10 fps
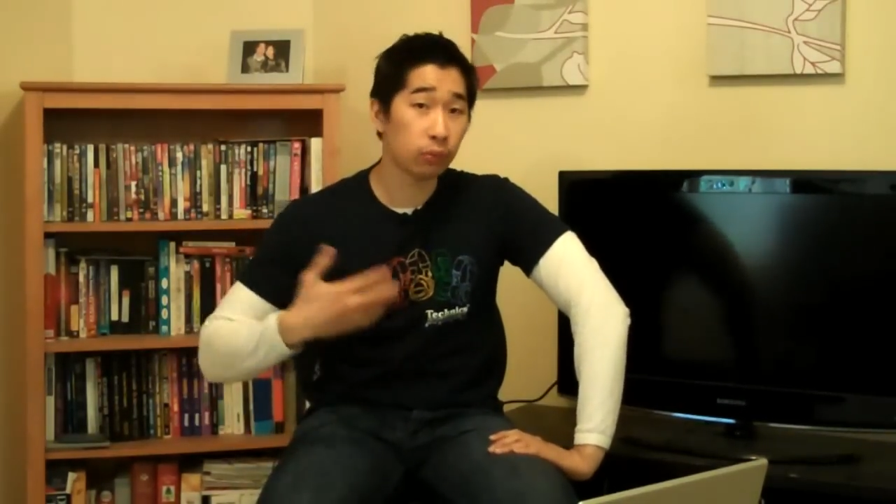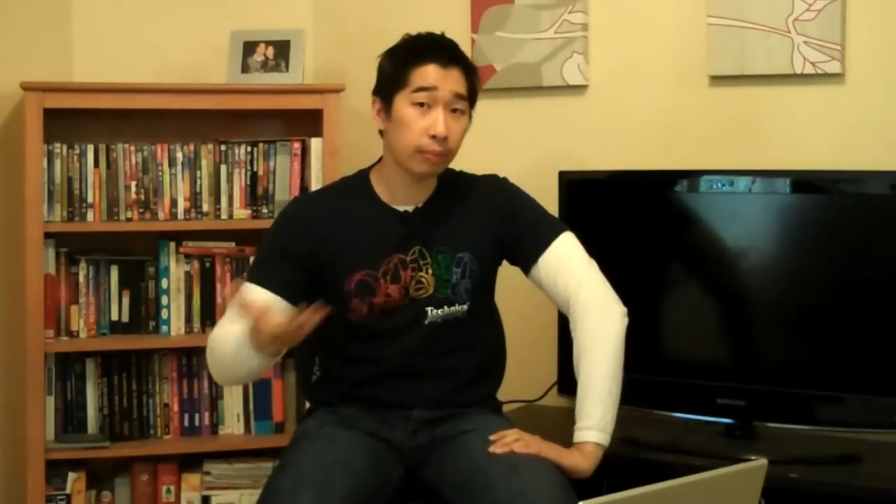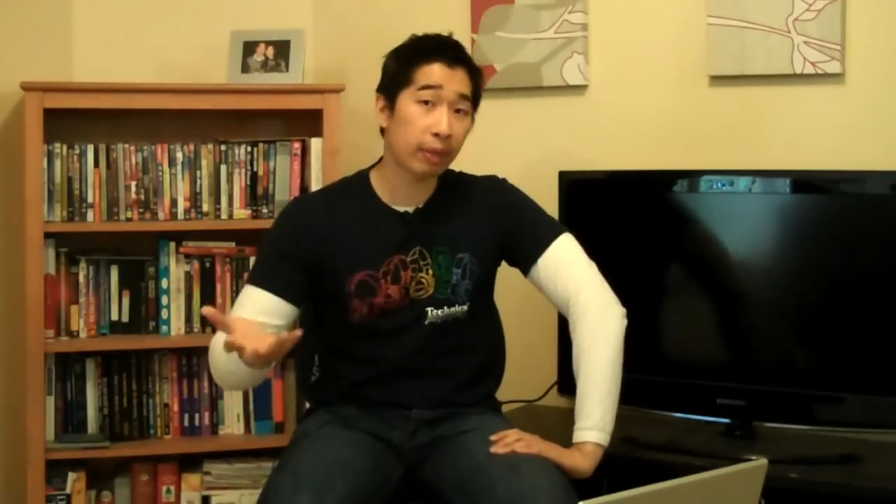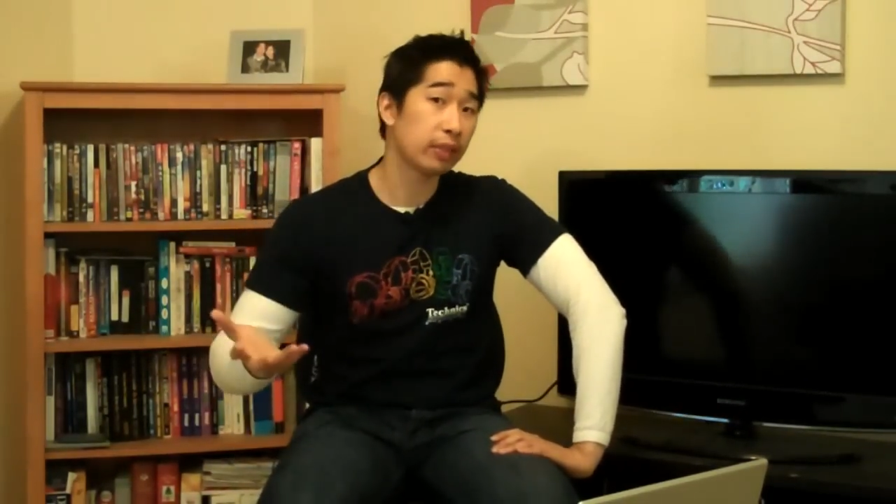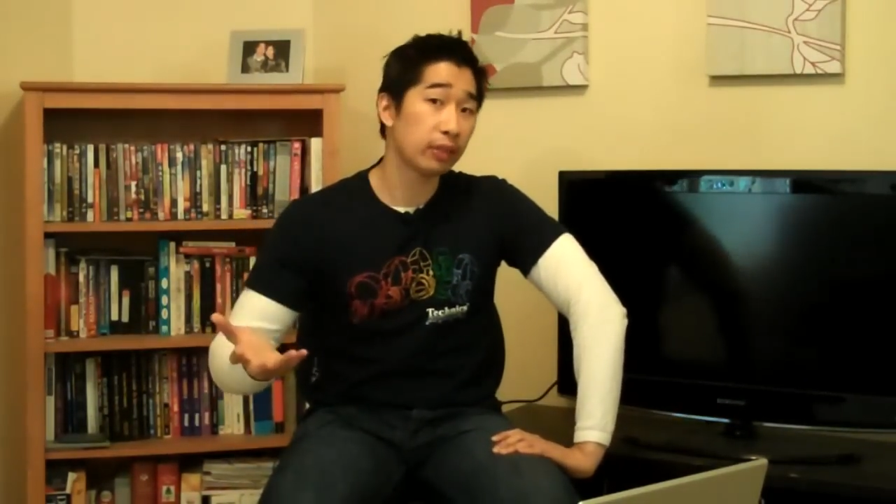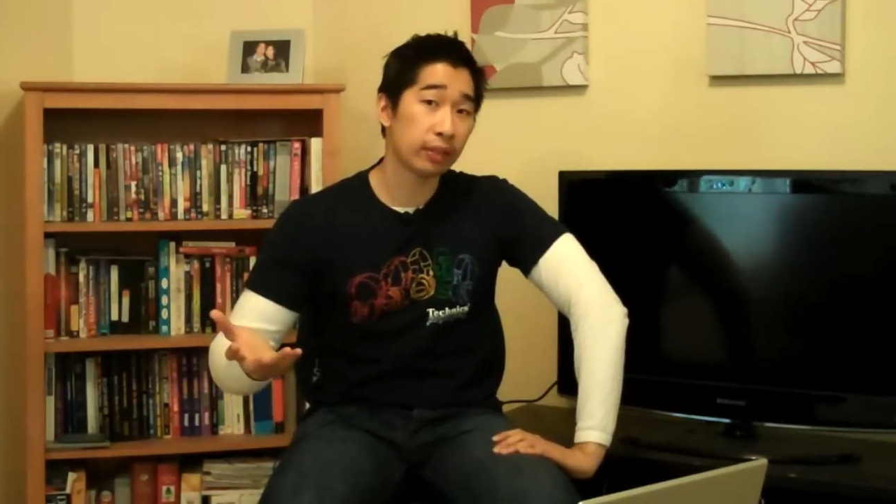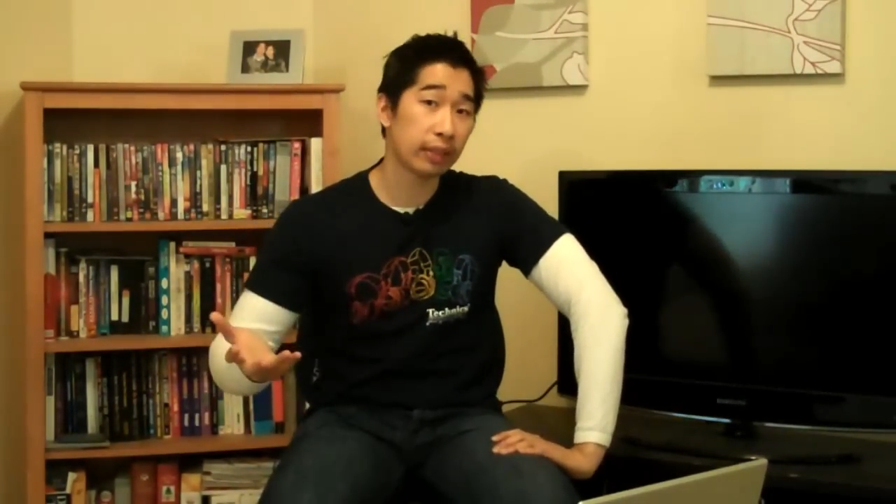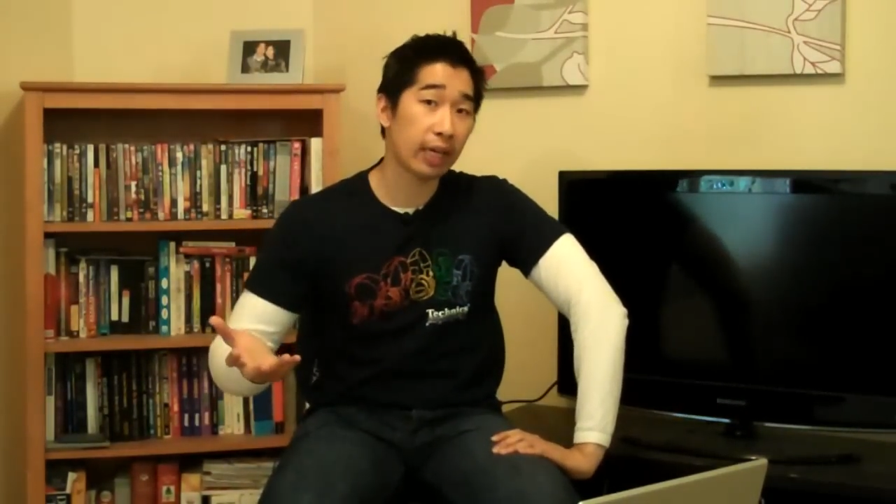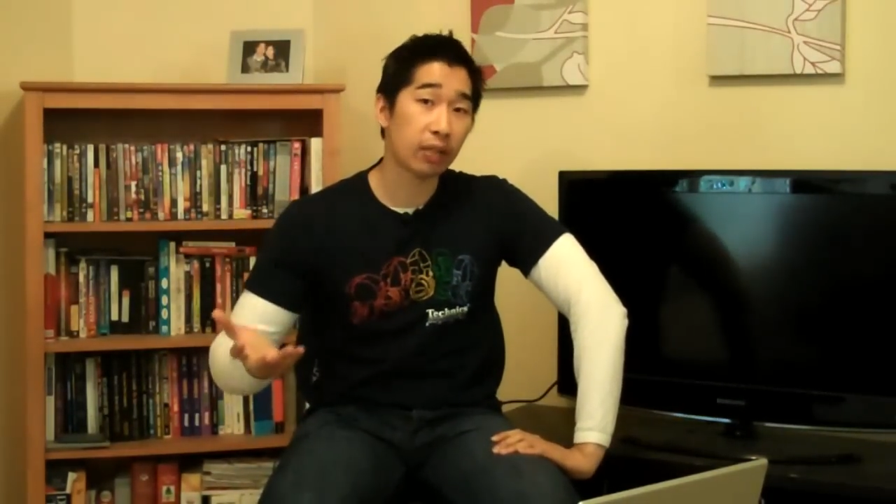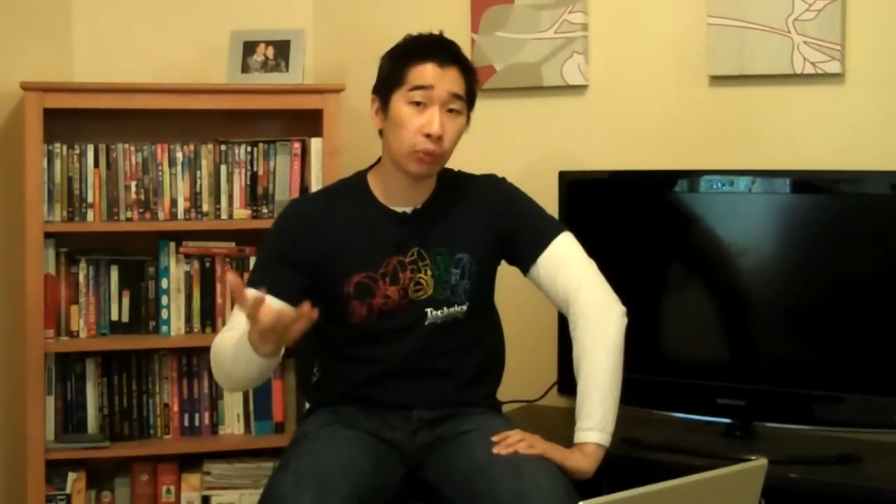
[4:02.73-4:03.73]
what am I
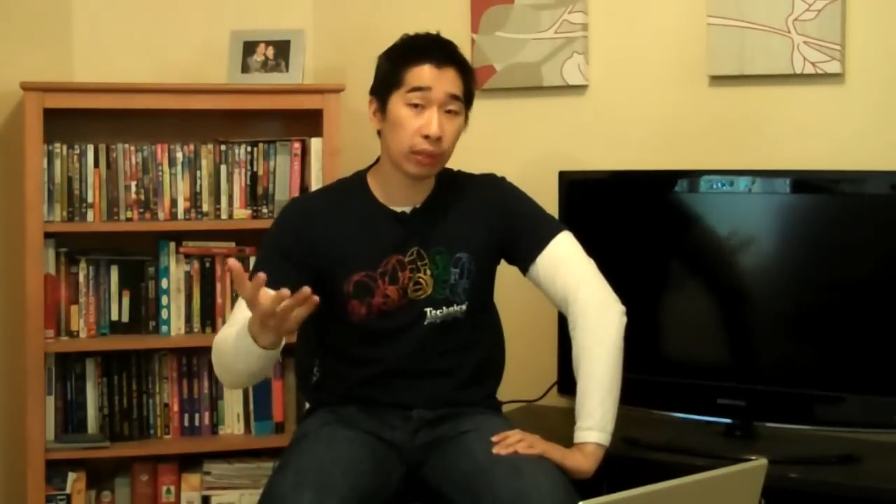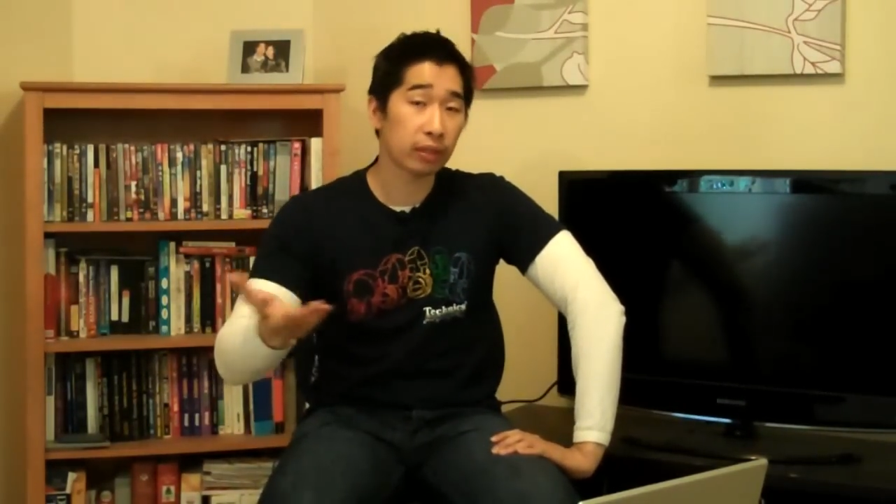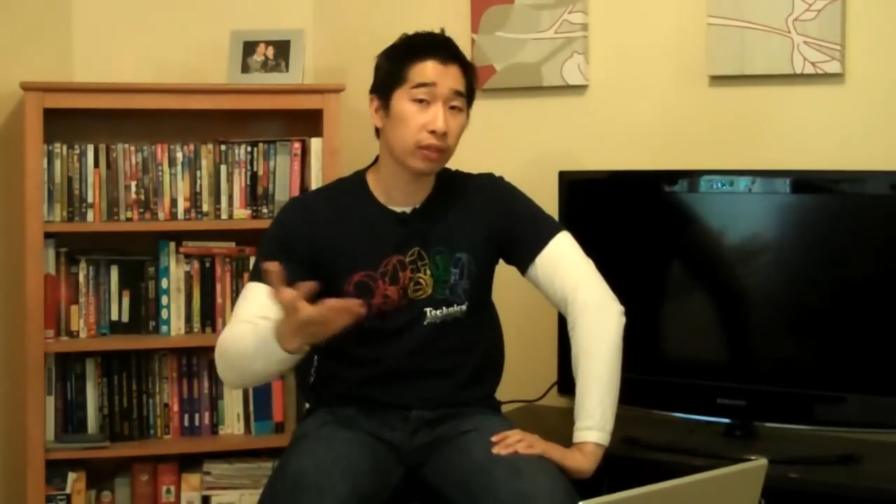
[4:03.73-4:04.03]
doing now? What